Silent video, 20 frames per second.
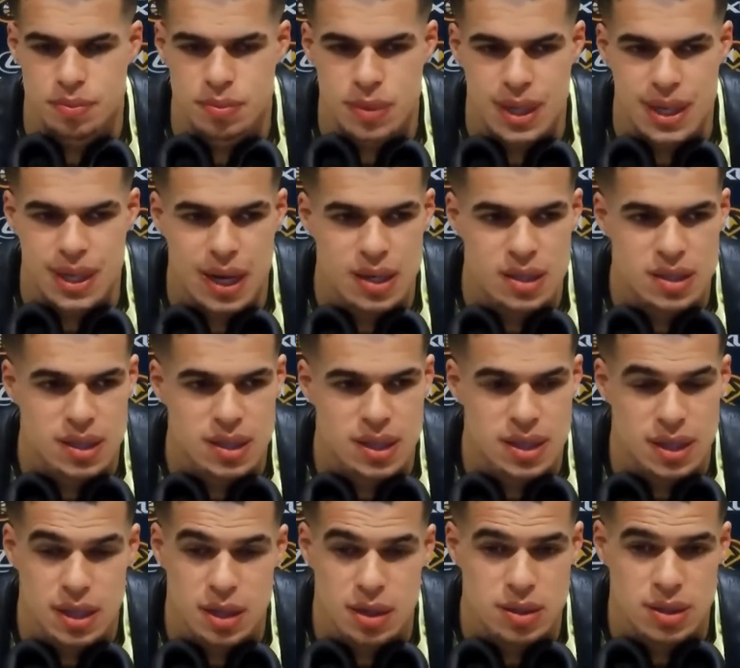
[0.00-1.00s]
And I just think
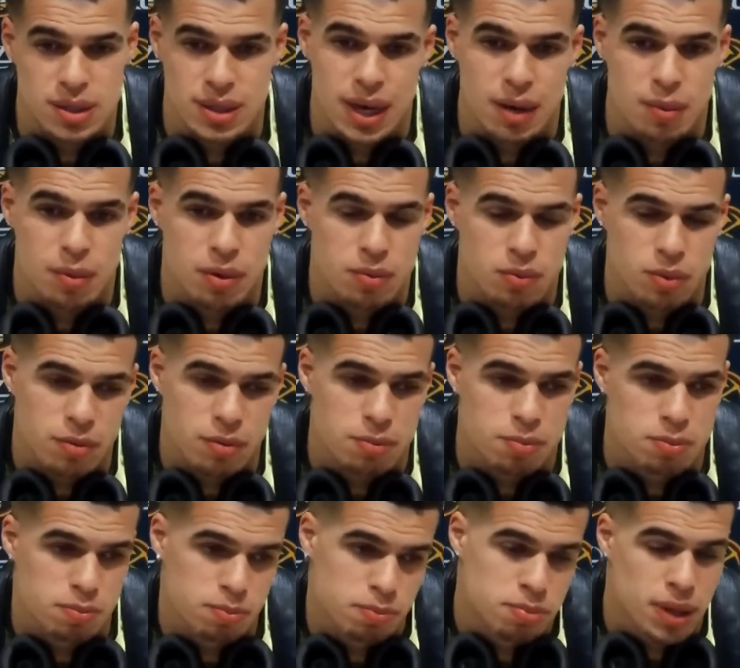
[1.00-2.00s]
that tonight we
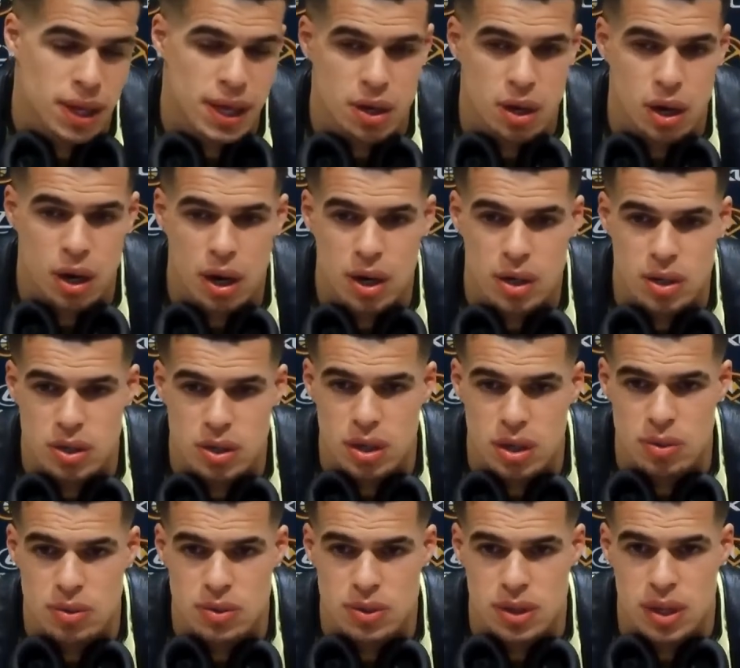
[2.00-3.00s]
played hard. You
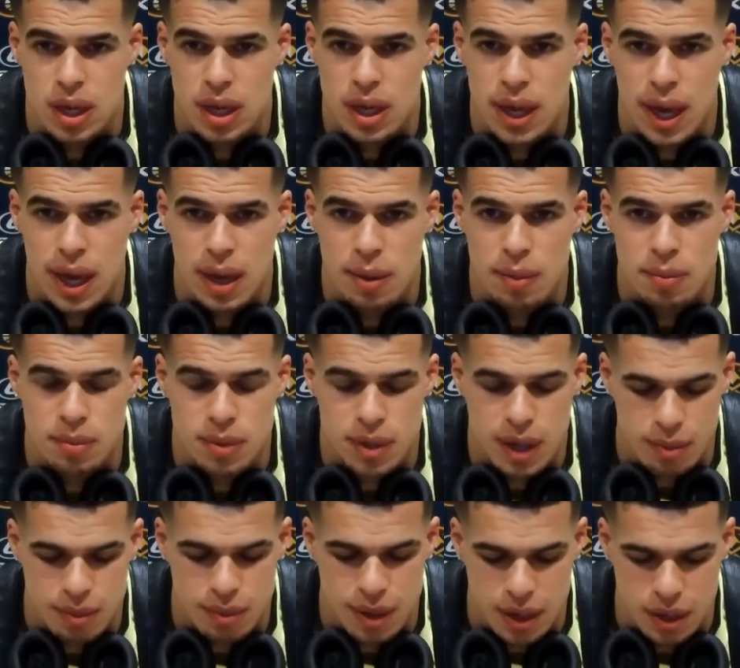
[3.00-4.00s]
it was a good game,
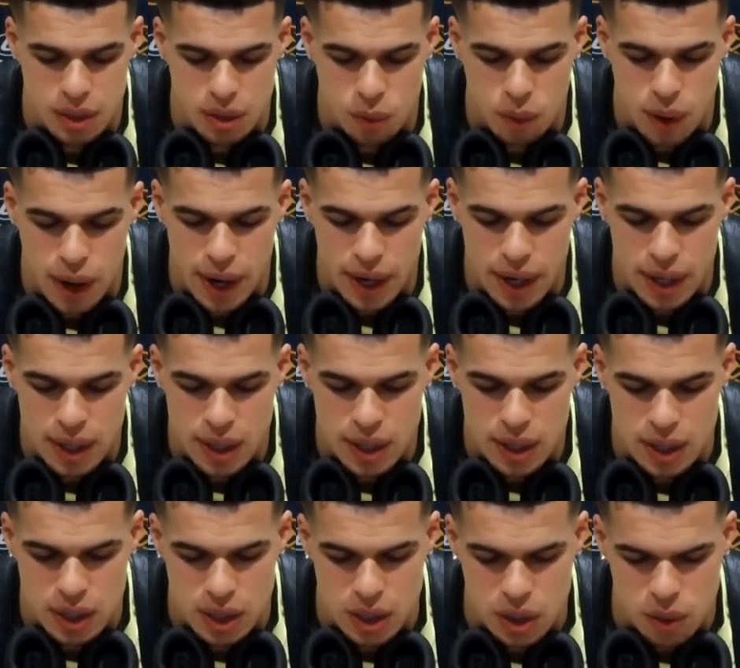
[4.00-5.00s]
came down to the wire.
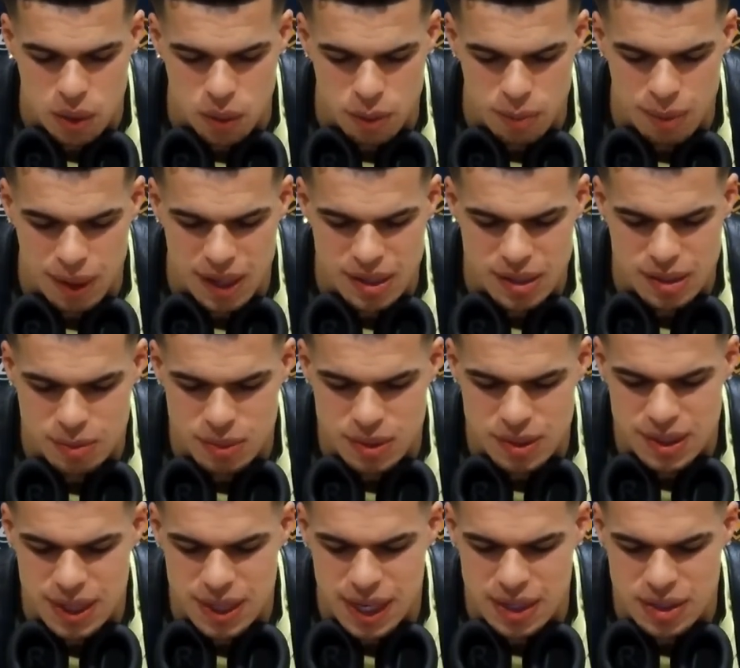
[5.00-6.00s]
We made some
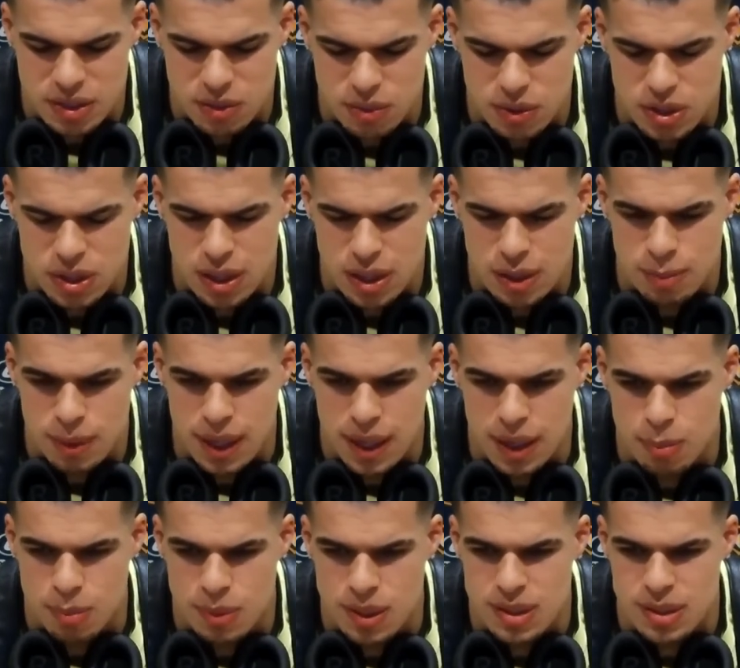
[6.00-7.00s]
mistakes that we shouldn't have made,
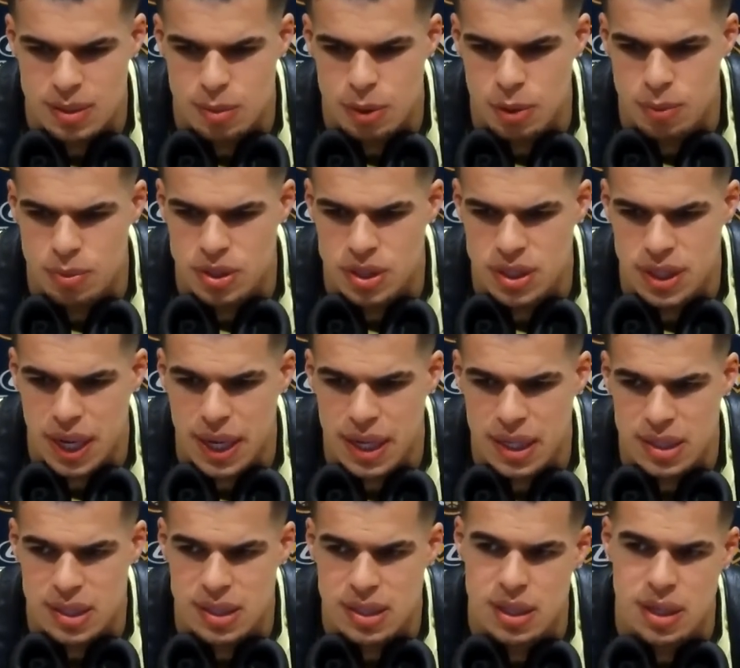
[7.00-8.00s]
missed some open
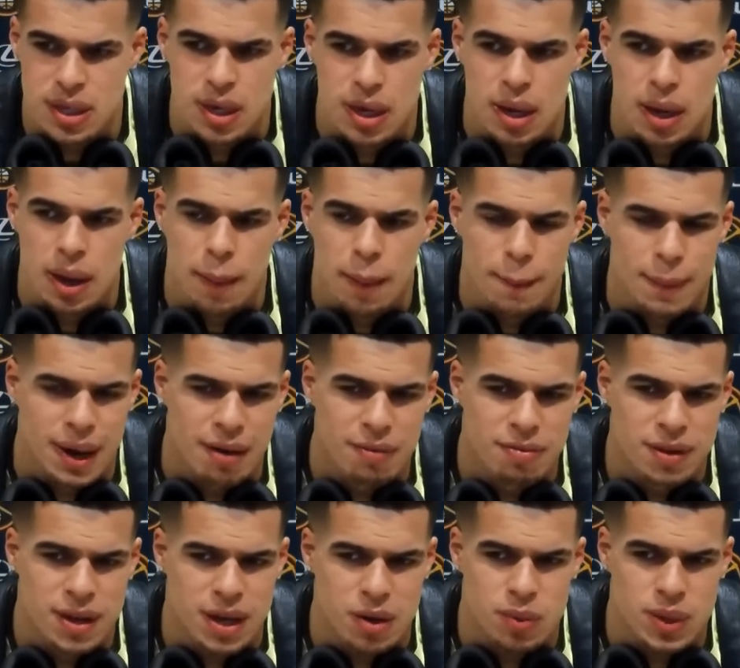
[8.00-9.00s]
shots. But I
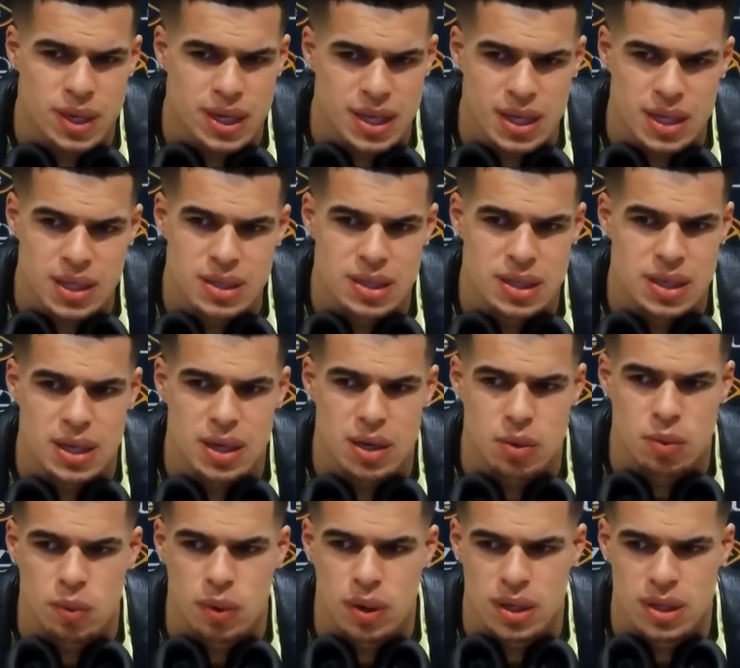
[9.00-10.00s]
feel like we easily could have
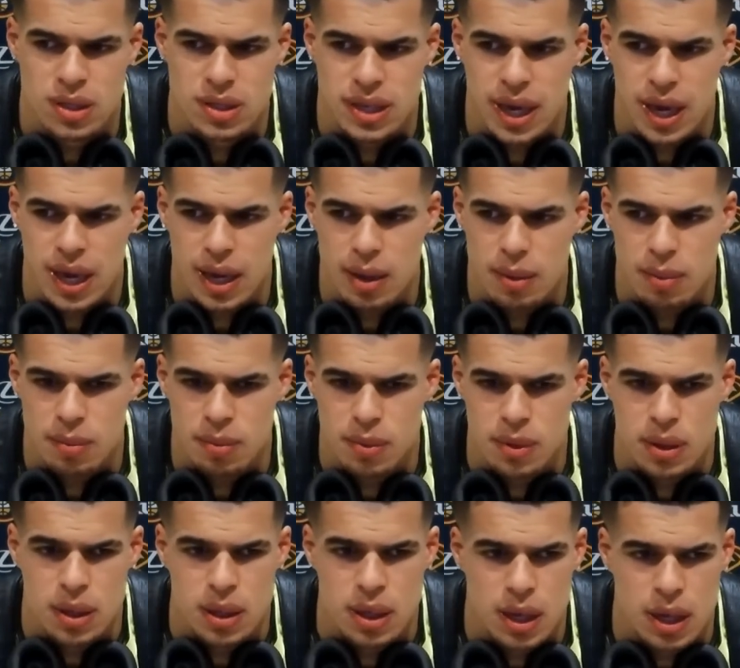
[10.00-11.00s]
won this game.
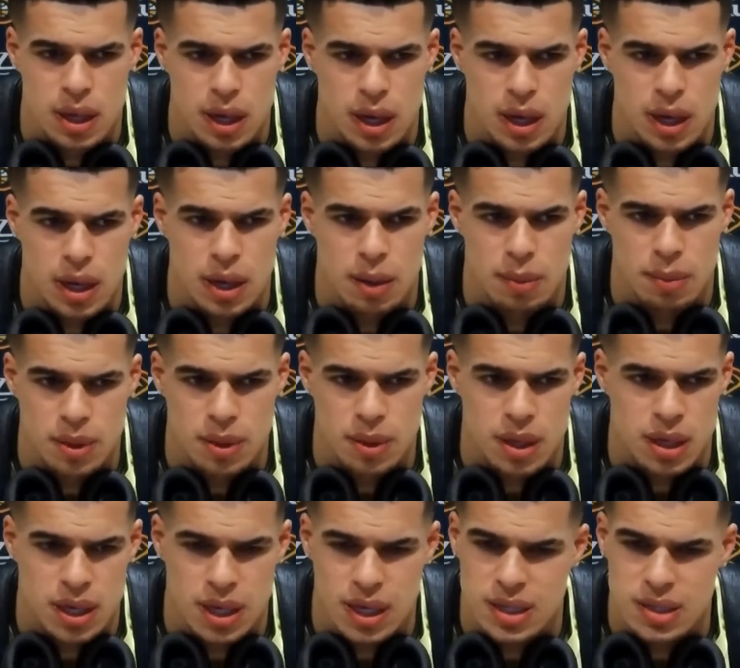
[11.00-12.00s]
It could
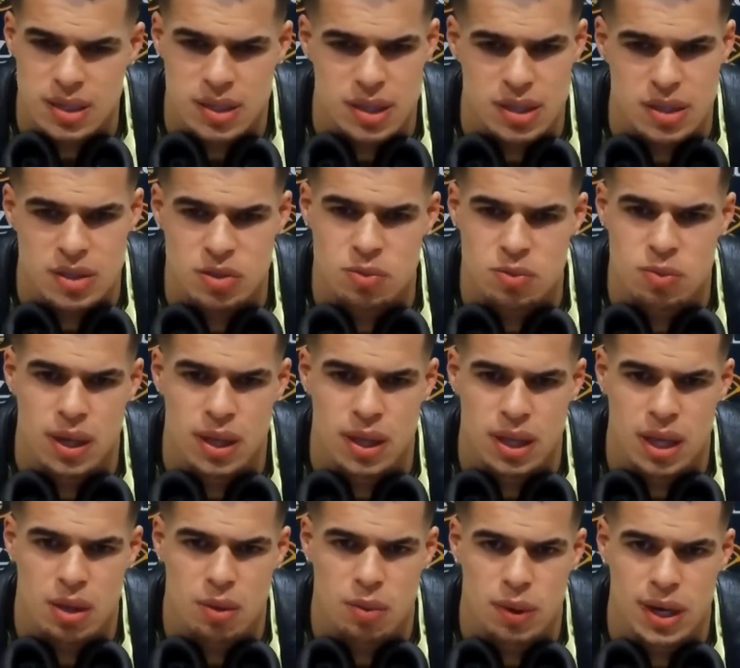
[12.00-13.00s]
have easily swung the
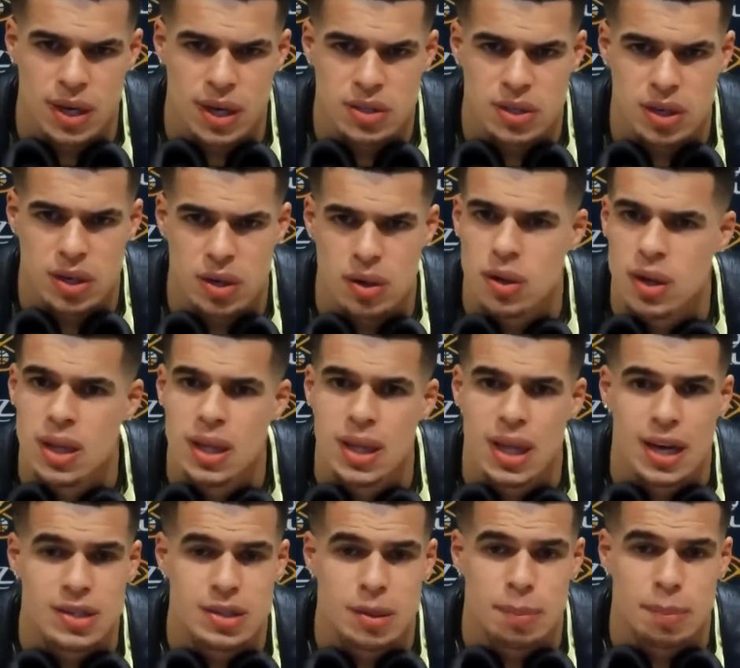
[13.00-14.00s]
other way. So
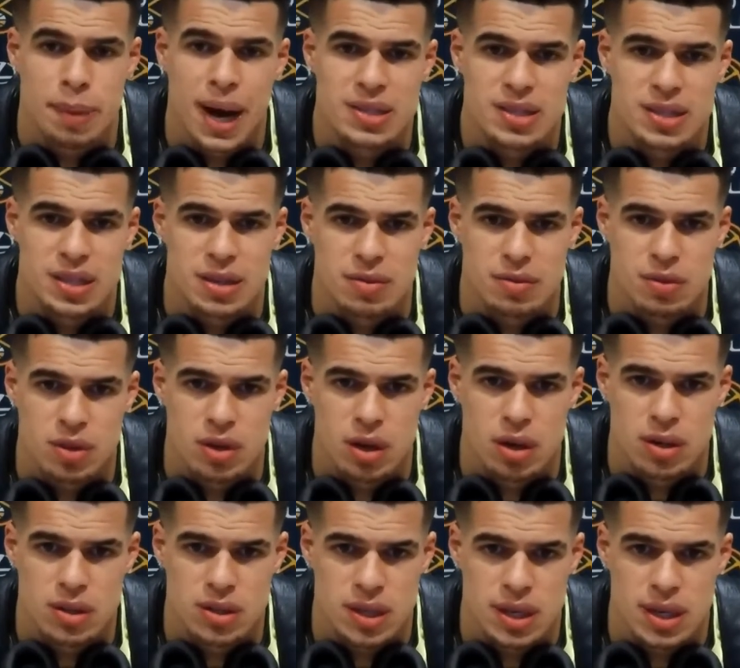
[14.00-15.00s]
that's a positive. You know,
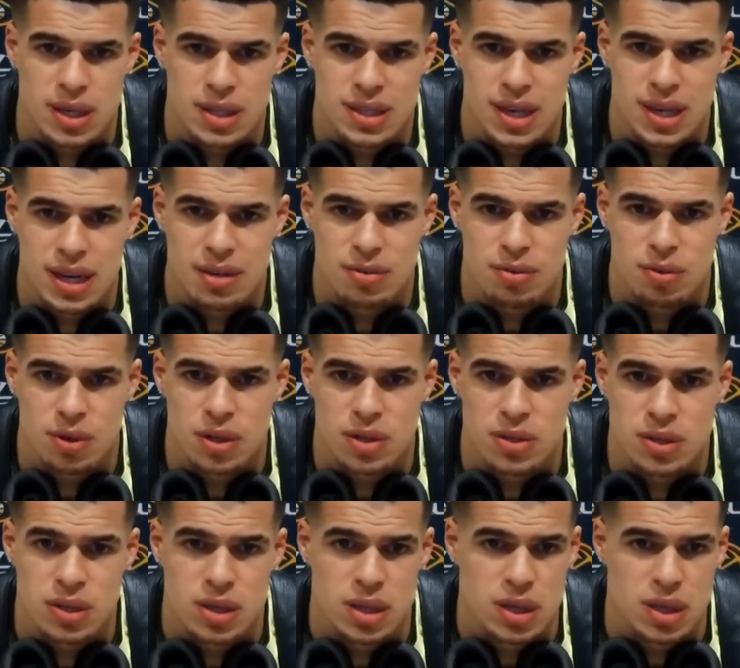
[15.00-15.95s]
it's a good test for us.